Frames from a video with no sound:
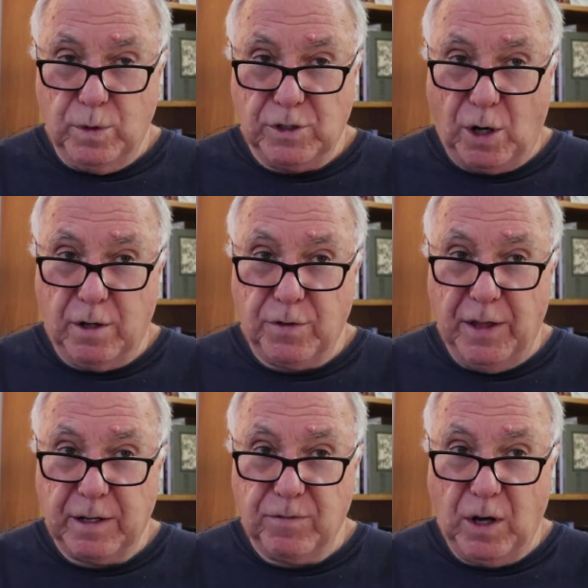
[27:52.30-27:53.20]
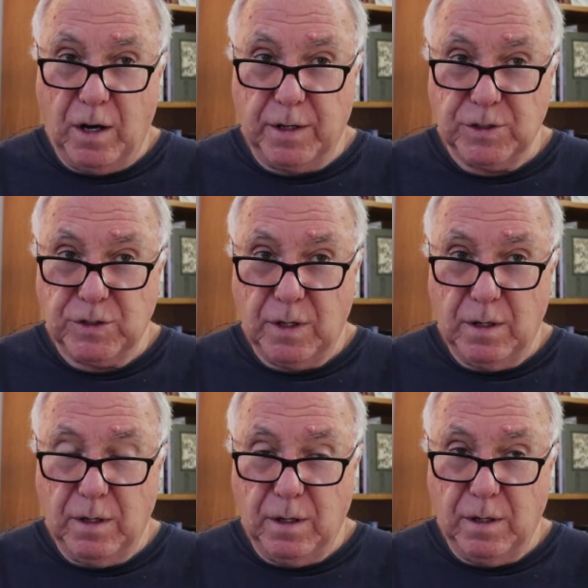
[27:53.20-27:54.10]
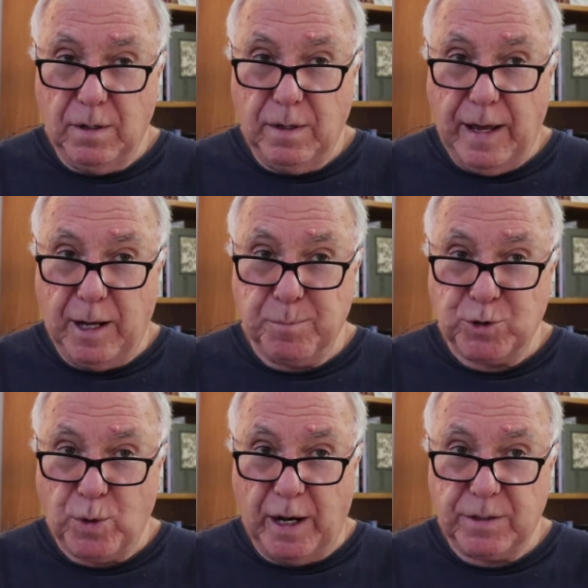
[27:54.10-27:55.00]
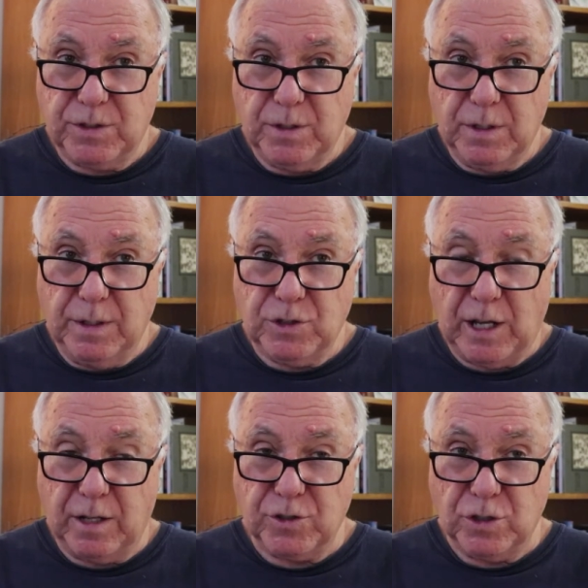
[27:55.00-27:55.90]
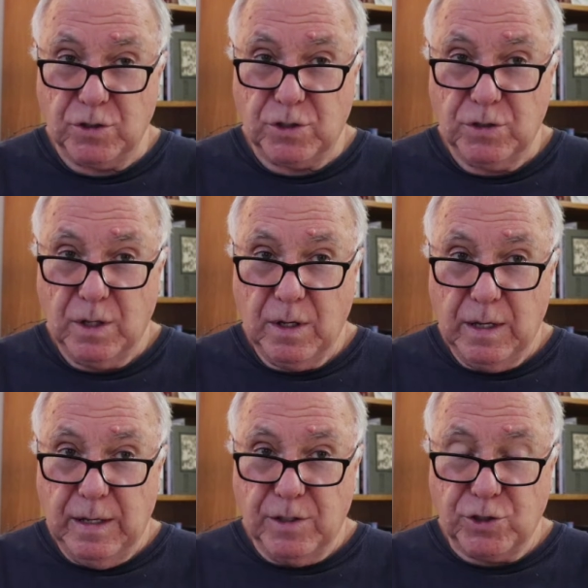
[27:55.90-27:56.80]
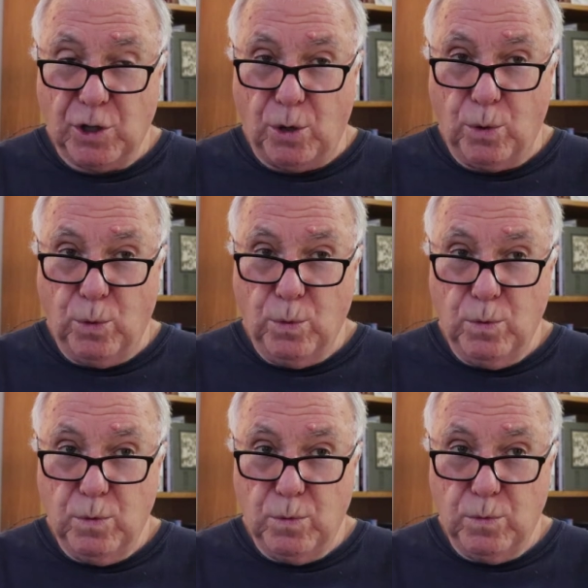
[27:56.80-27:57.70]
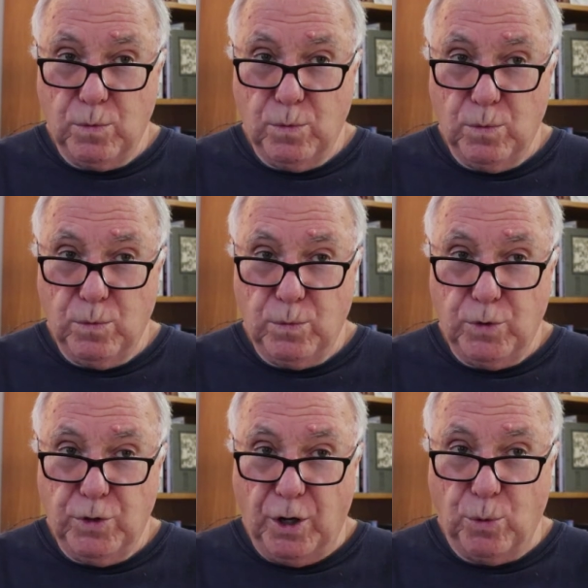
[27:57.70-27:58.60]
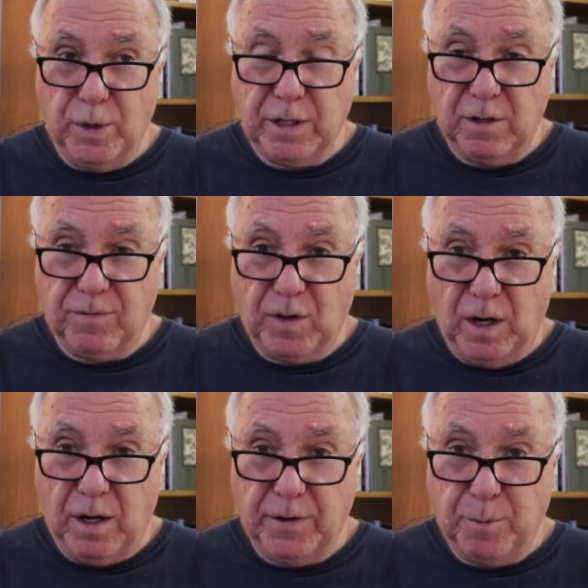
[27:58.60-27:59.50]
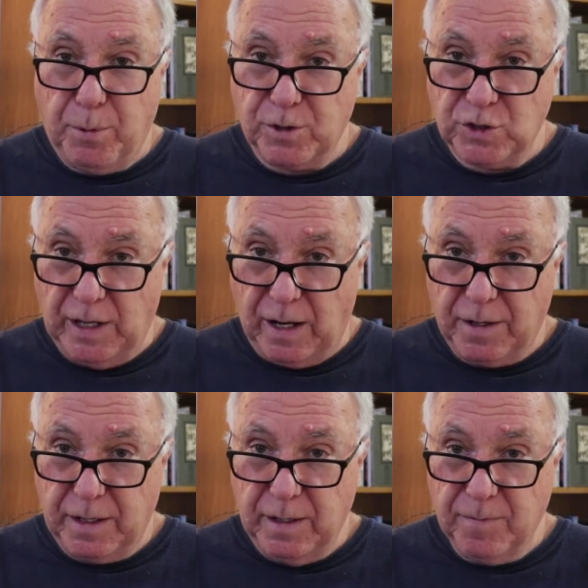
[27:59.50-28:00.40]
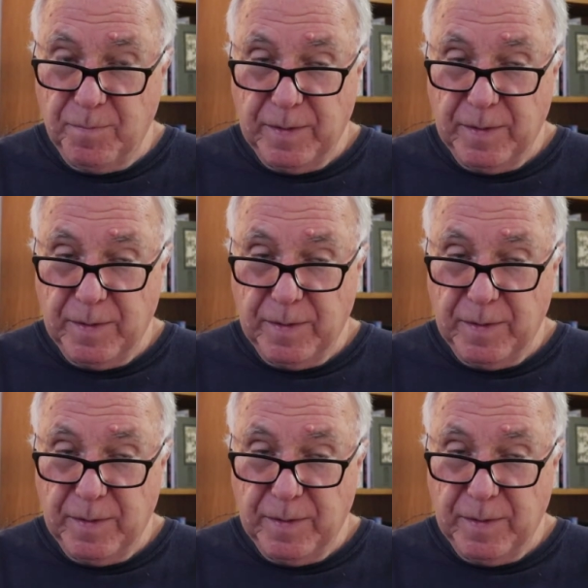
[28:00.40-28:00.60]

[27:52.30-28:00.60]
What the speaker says: It's hard to think of God as abstract intelligence. So, we give God a personality,